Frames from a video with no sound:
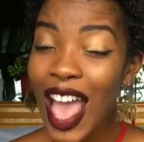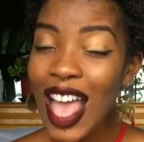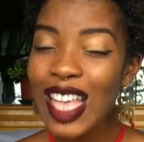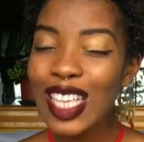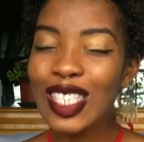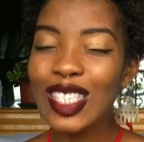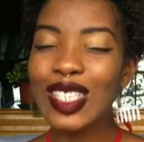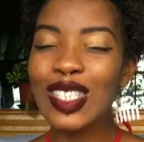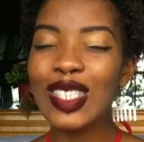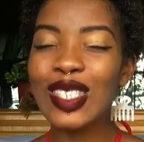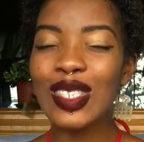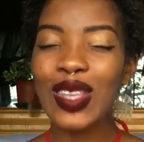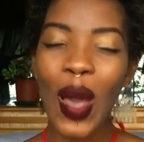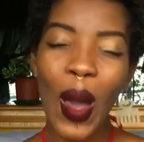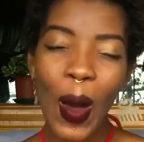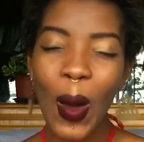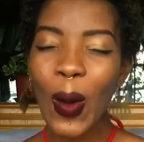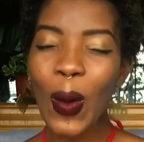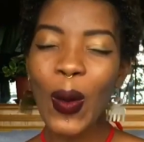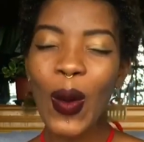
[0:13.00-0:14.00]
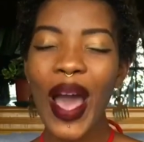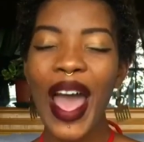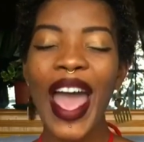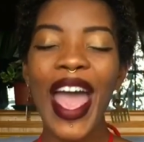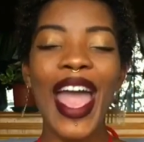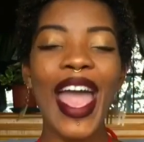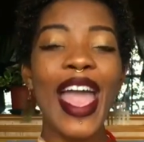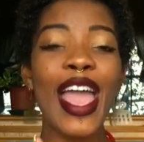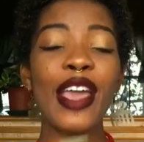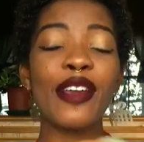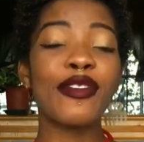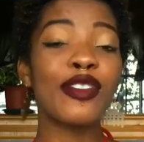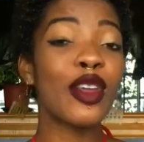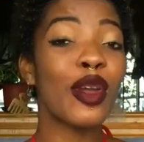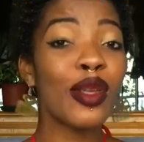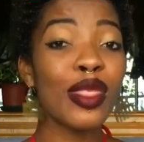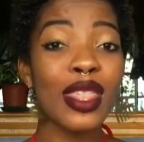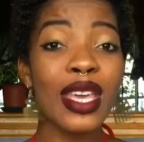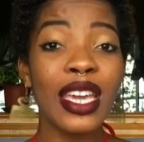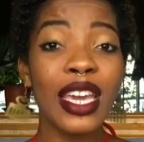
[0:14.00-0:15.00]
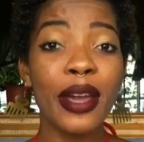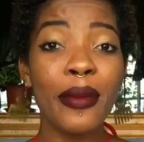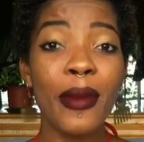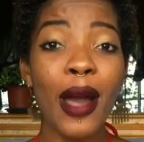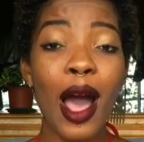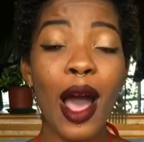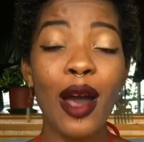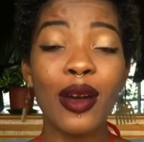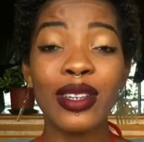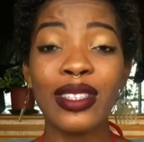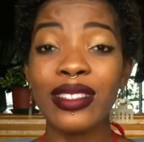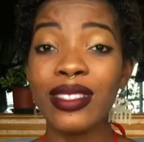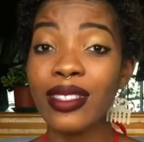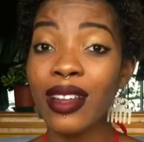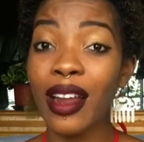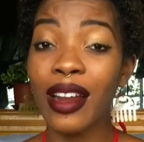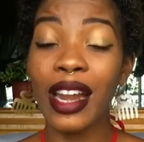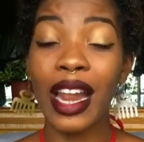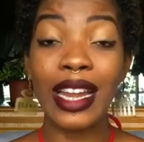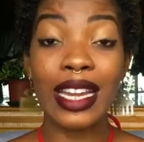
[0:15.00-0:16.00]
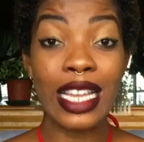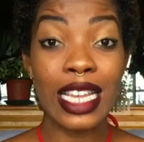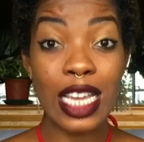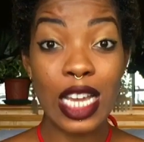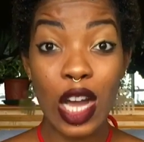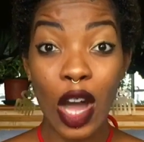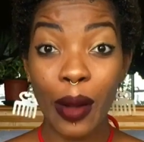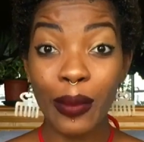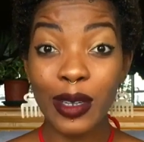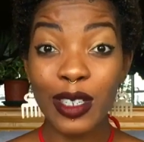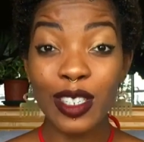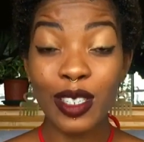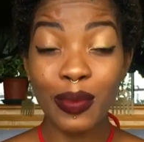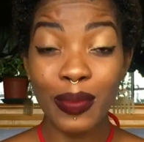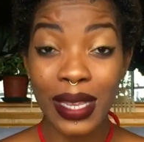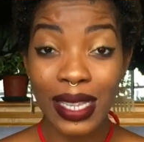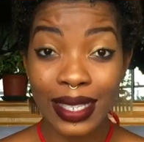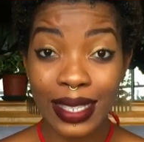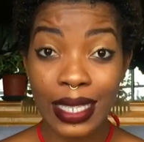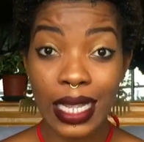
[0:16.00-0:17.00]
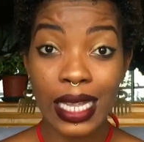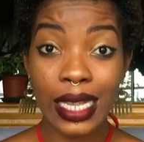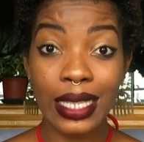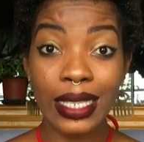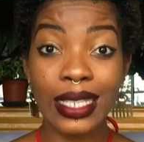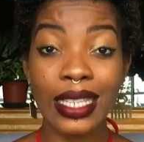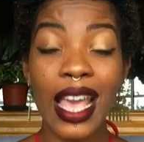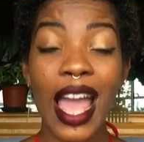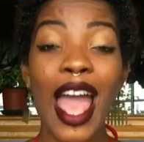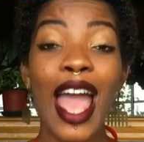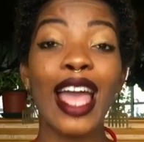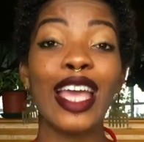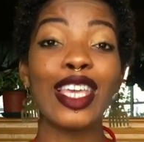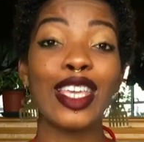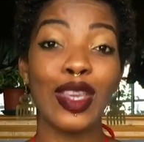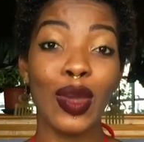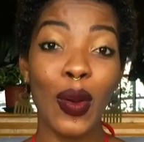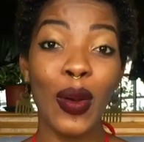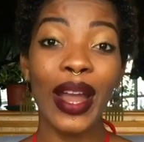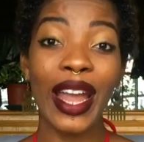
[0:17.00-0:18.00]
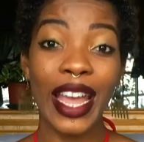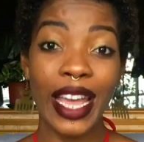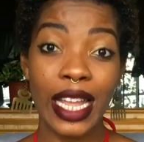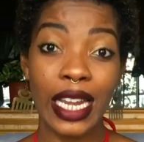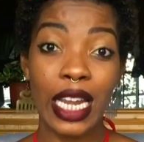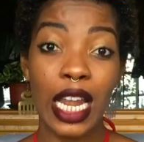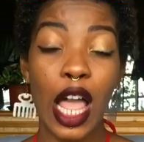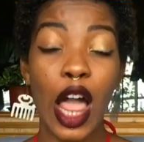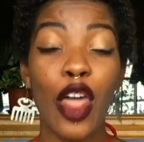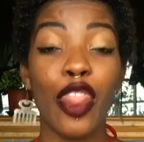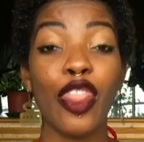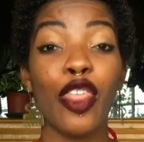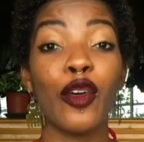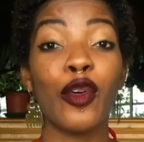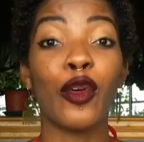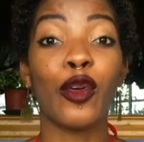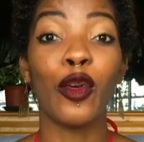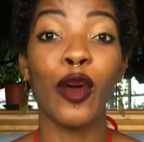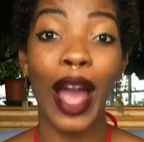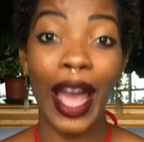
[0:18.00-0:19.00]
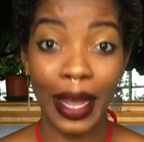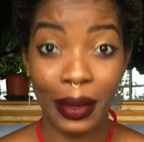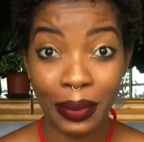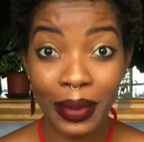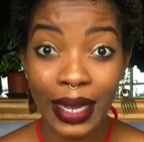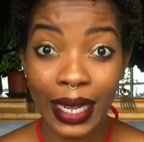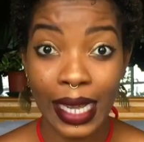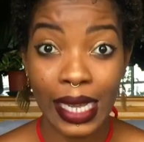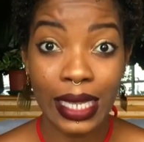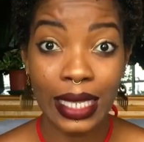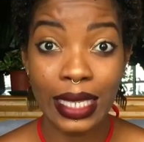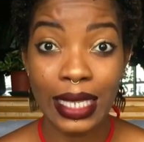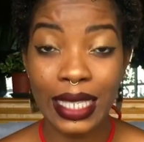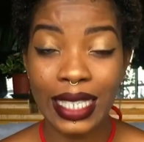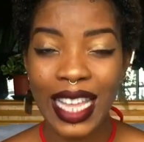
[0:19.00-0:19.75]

So, if you're thinking about how to start an e commerce business, you're in the right place.